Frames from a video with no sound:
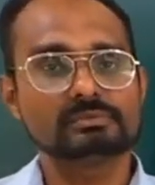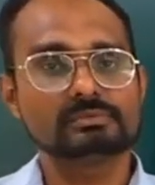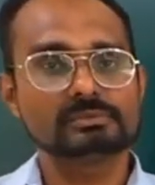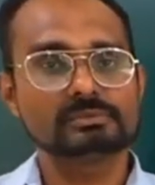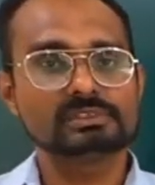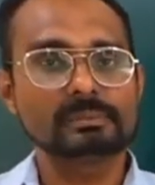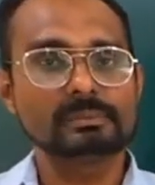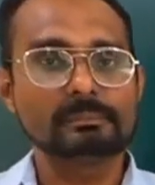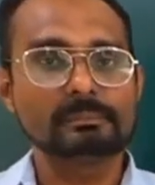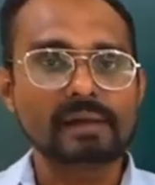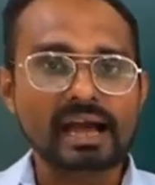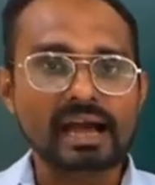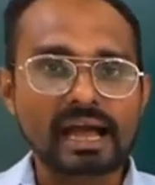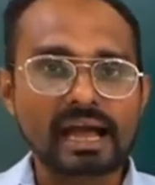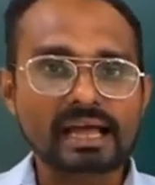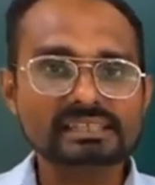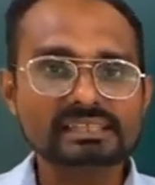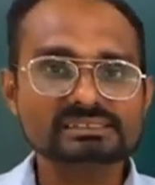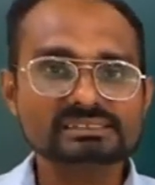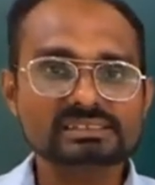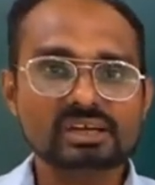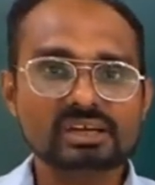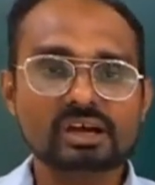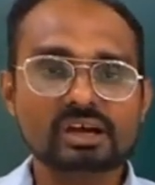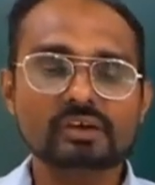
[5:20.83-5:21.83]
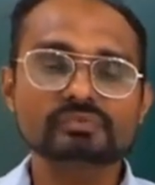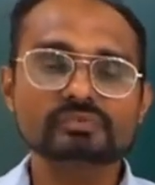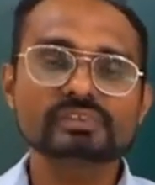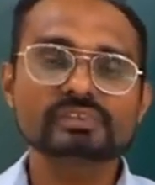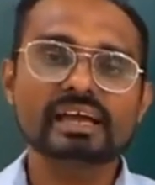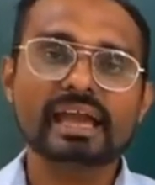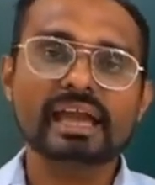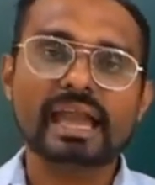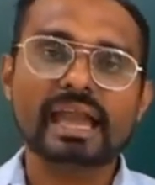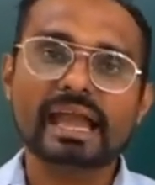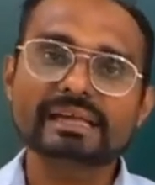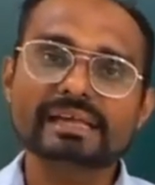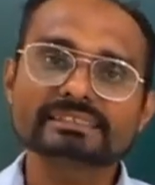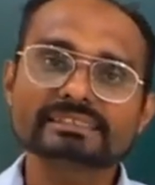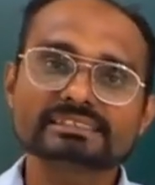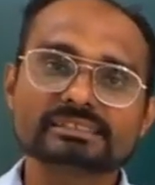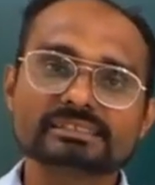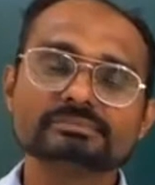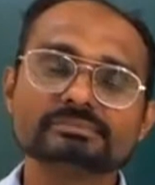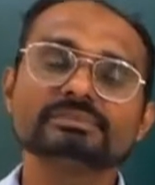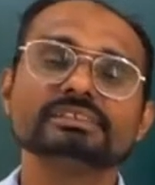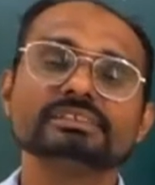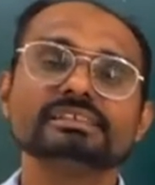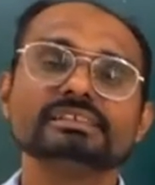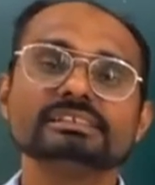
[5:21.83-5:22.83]
the mass of the
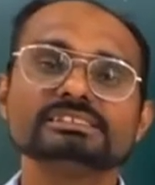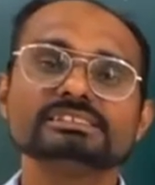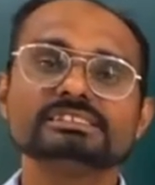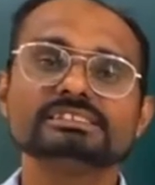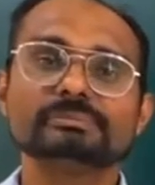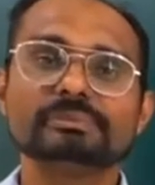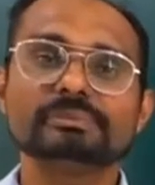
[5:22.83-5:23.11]
atom is